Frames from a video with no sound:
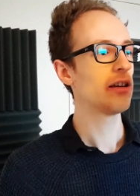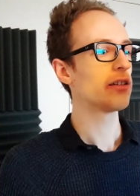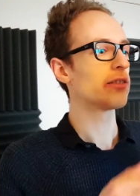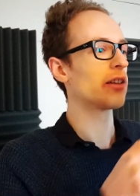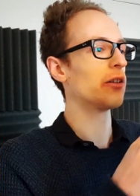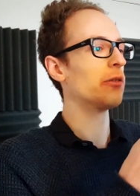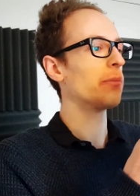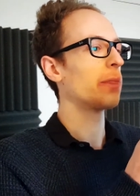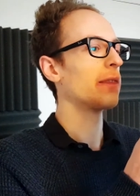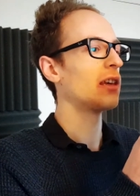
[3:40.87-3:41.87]
So
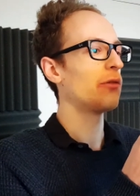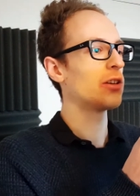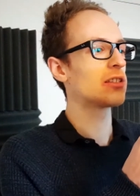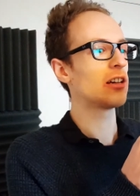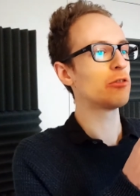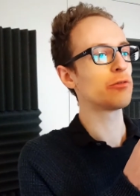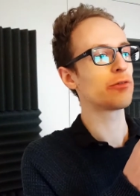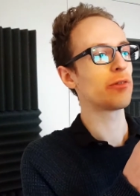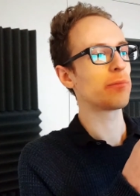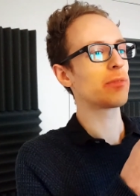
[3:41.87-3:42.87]
give
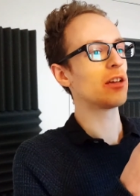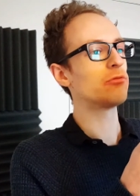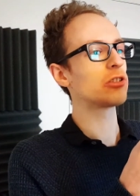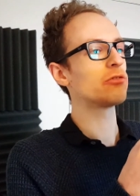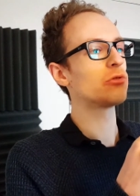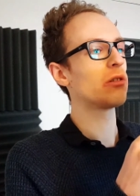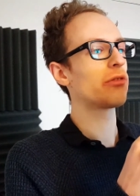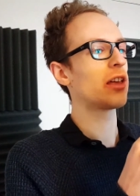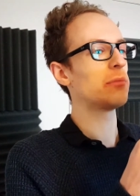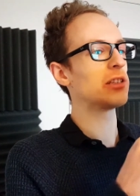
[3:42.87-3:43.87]
yourself, a good rule of
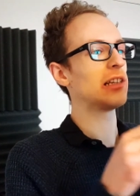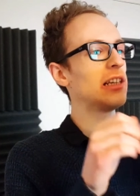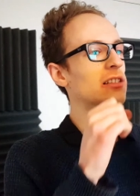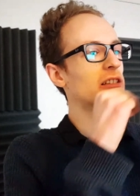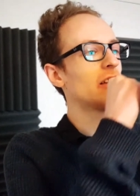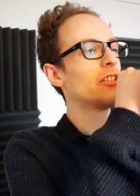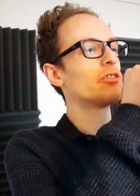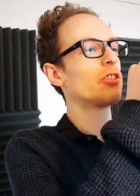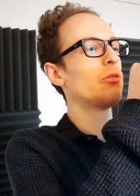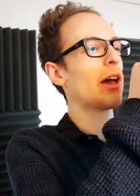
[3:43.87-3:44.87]
thumb is at least
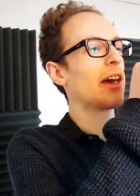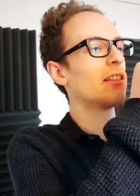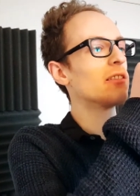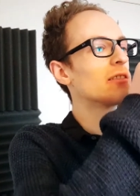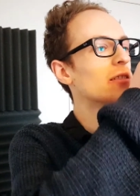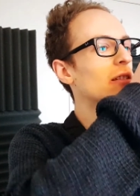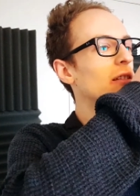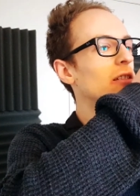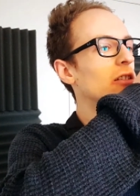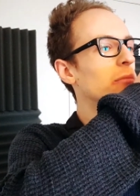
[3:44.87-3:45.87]
two hands,
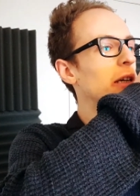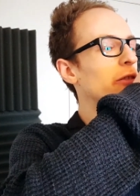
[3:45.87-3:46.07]
you can make a